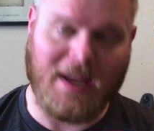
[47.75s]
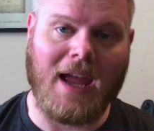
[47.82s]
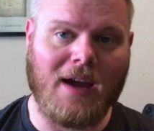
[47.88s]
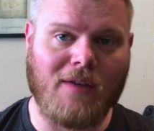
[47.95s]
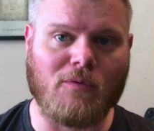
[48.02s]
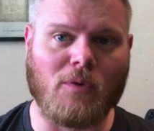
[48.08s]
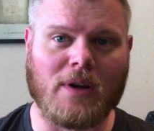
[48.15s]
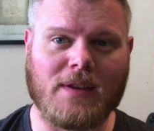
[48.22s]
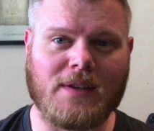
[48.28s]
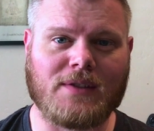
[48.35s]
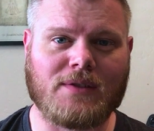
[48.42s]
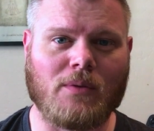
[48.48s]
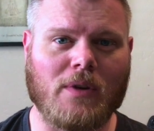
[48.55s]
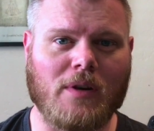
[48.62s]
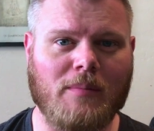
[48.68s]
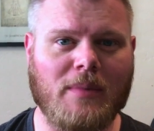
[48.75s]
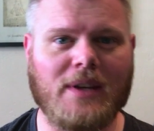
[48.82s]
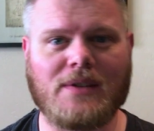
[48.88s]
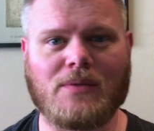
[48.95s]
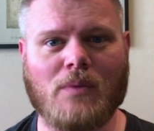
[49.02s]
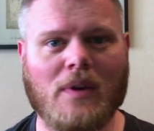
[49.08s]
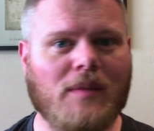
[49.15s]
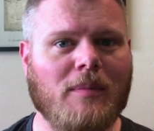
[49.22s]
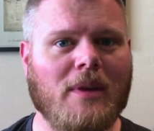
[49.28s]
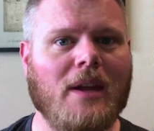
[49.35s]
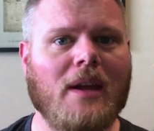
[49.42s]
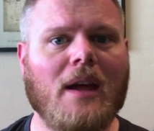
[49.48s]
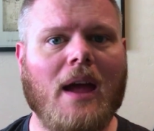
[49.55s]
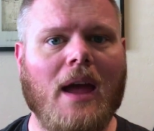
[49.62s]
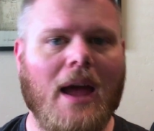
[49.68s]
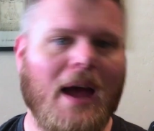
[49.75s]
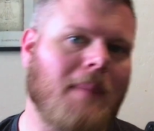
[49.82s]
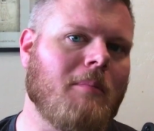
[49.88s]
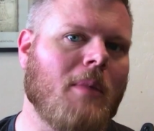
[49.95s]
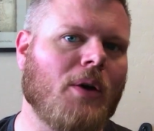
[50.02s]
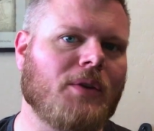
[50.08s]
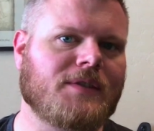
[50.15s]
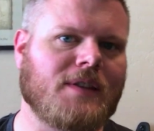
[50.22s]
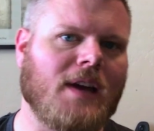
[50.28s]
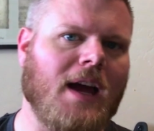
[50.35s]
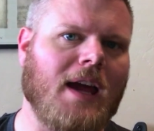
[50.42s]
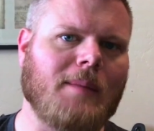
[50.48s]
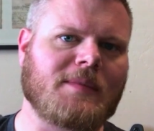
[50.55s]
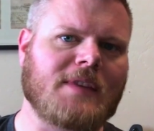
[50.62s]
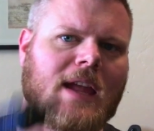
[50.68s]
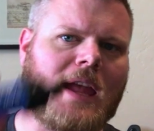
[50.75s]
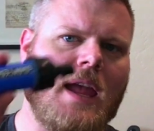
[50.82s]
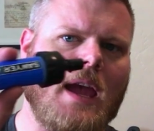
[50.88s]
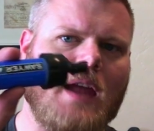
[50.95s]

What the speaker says: have one of these Sawyer Minis with me at most times.